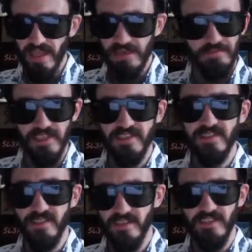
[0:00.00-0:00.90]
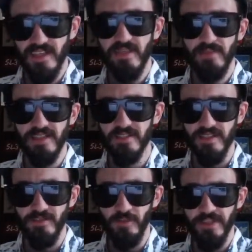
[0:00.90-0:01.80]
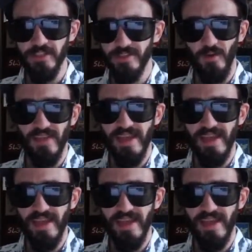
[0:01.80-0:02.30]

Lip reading: If the Keyblade transformations only